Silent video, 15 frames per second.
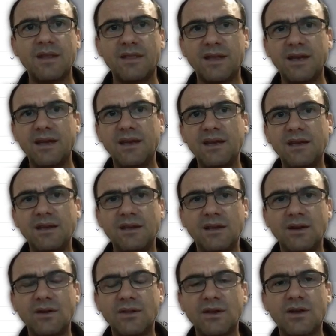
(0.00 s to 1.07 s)
the
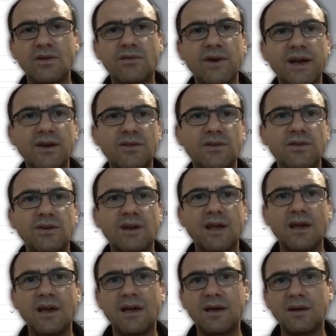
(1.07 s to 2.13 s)
correct
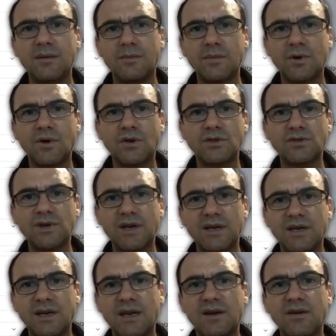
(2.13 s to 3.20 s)

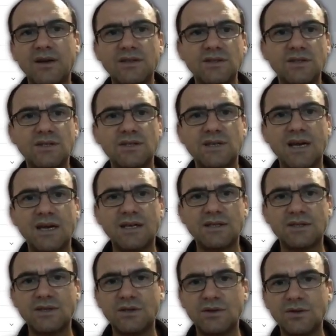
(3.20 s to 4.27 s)
contract year as you start
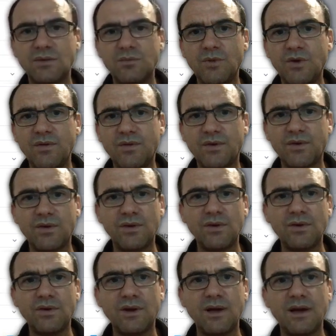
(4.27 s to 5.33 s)
to move through
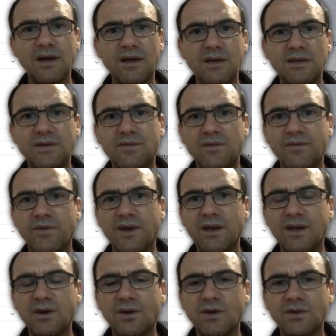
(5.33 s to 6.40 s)
different
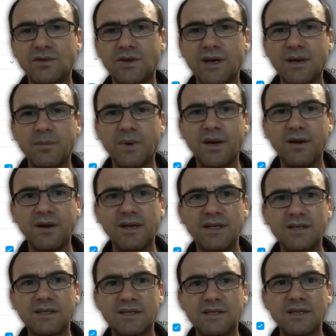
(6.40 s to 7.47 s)
funding contract
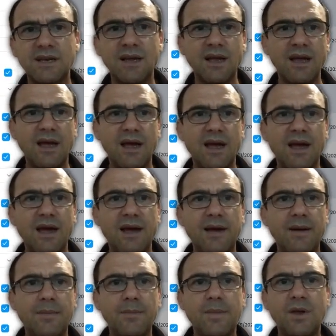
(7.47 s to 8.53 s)
periods.
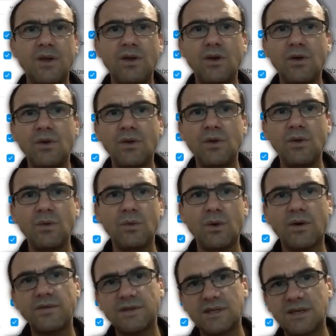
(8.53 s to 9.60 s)
You
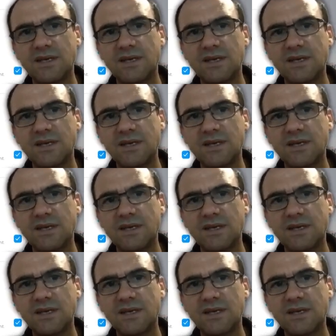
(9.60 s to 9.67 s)
obviously